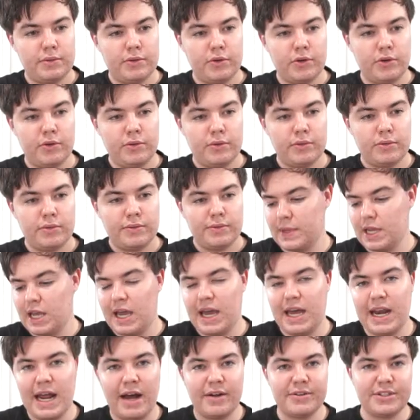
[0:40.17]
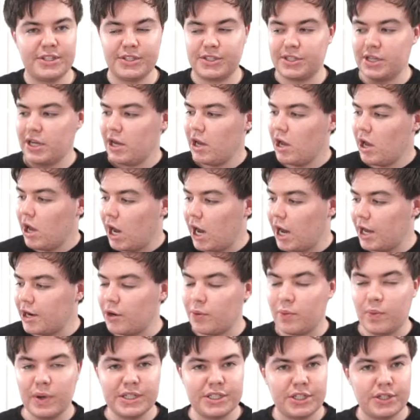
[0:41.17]
oh, and how just
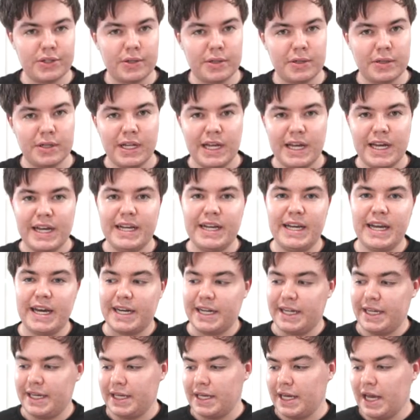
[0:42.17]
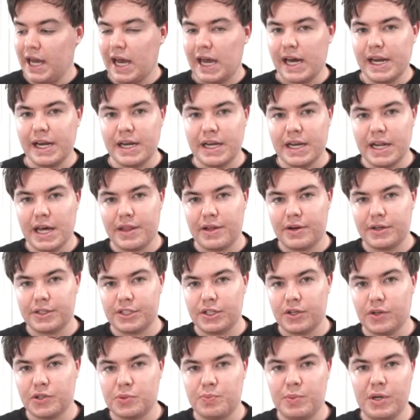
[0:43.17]
unoriginal getting another
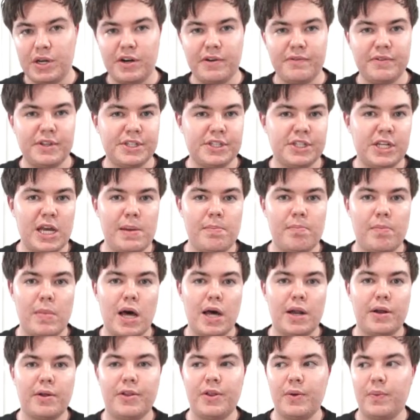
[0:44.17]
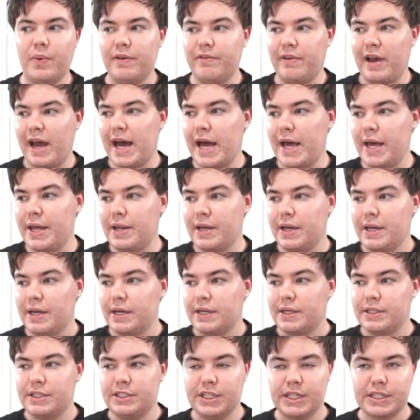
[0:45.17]
snowspeeder of the same model that we've had
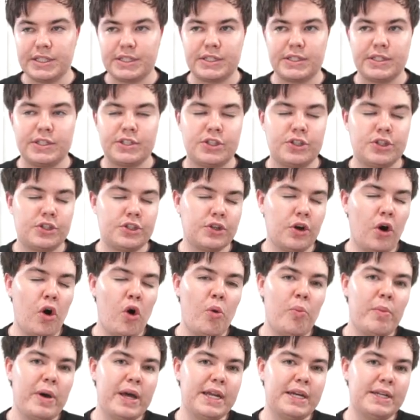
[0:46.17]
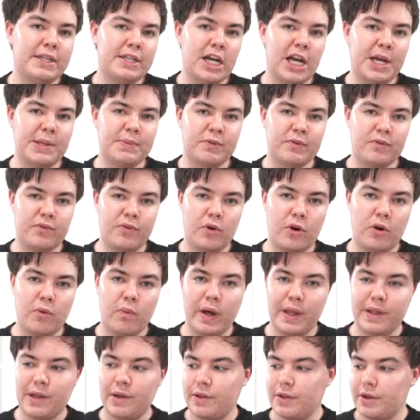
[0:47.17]
just so many times before,
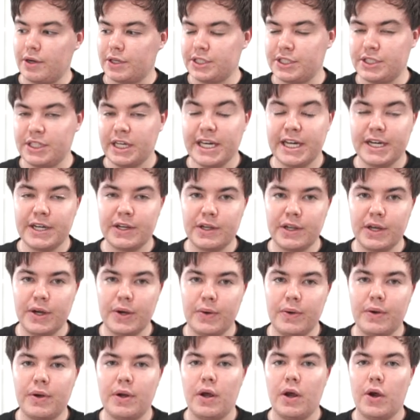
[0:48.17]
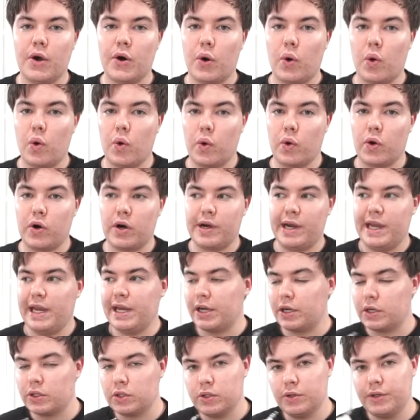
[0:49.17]
whether they're standalone or
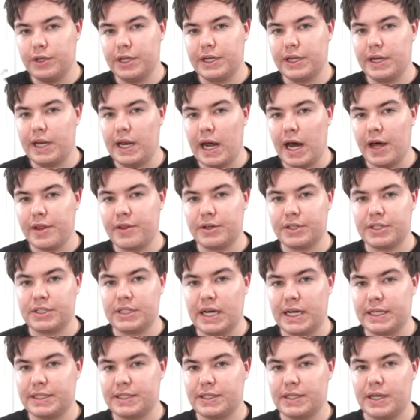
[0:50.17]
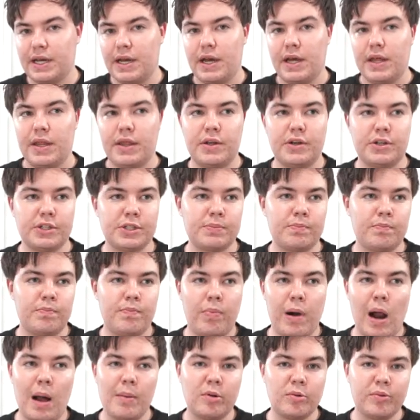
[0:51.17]
included in other sets. There's
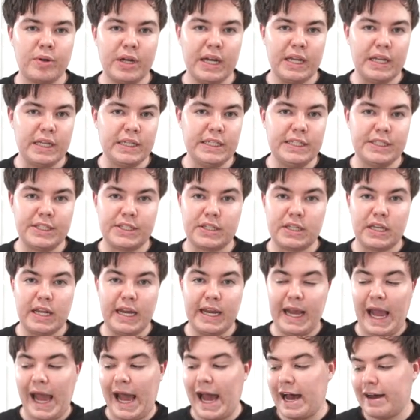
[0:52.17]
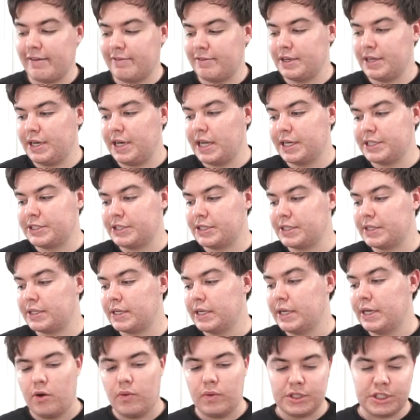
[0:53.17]
probably at least like half a dozen,
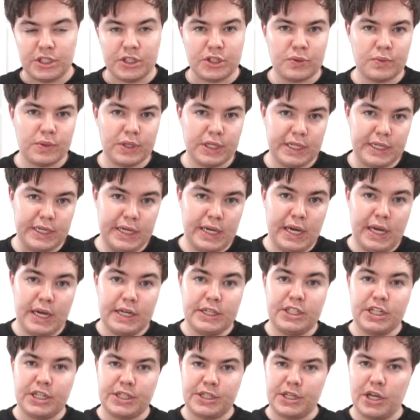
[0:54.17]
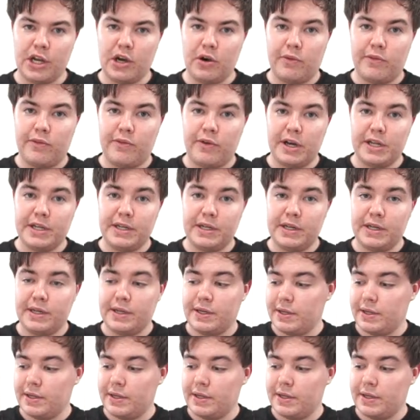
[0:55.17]
which is really just no fun.